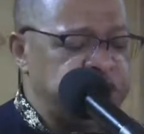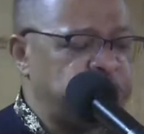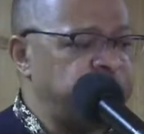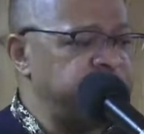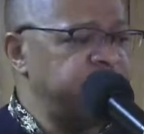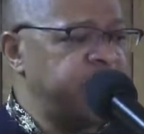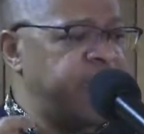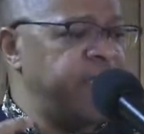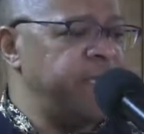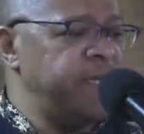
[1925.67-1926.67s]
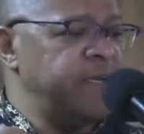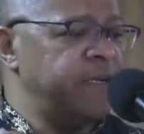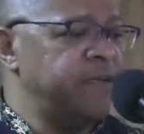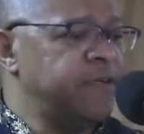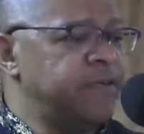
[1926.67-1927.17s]
whispers in our ear,
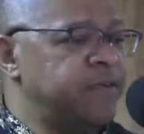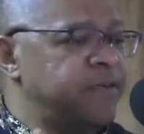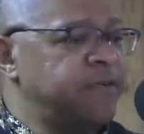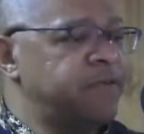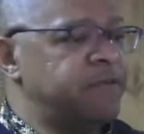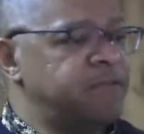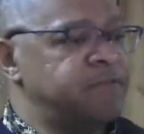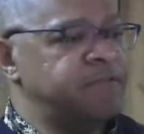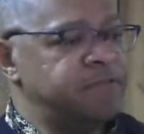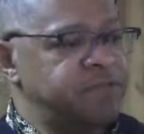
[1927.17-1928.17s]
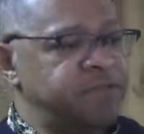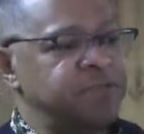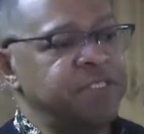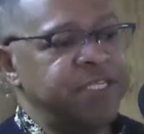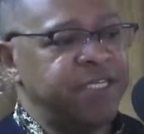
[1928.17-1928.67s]

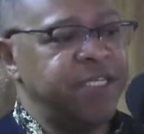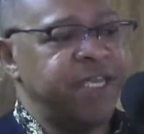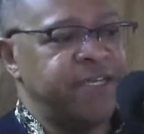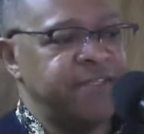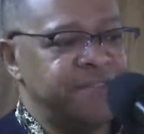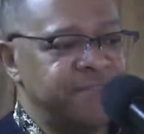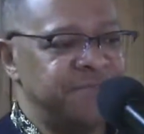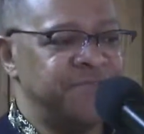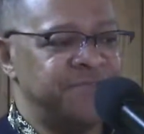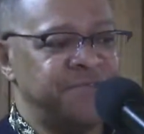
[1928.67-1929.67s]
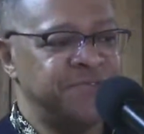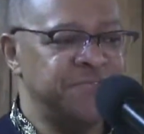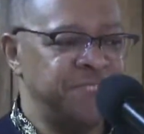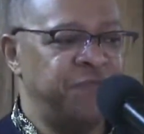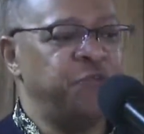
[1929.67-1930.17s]
you can get that
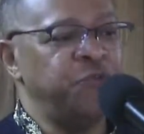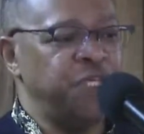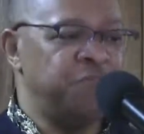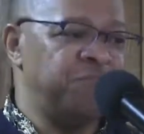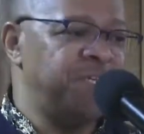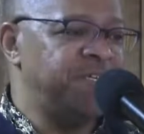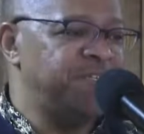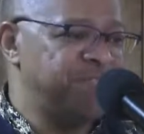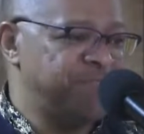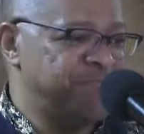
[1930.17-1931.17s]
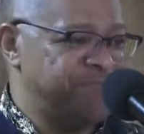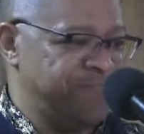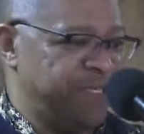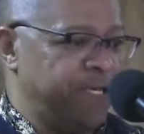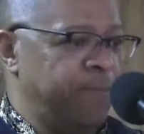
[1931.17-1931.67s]
if you get me.
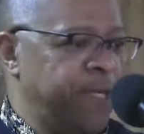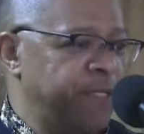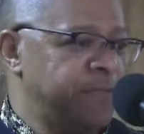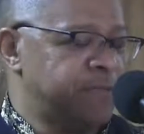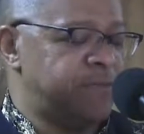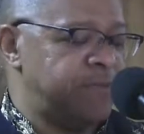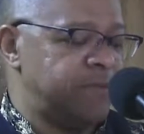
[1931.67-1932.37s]
Amen.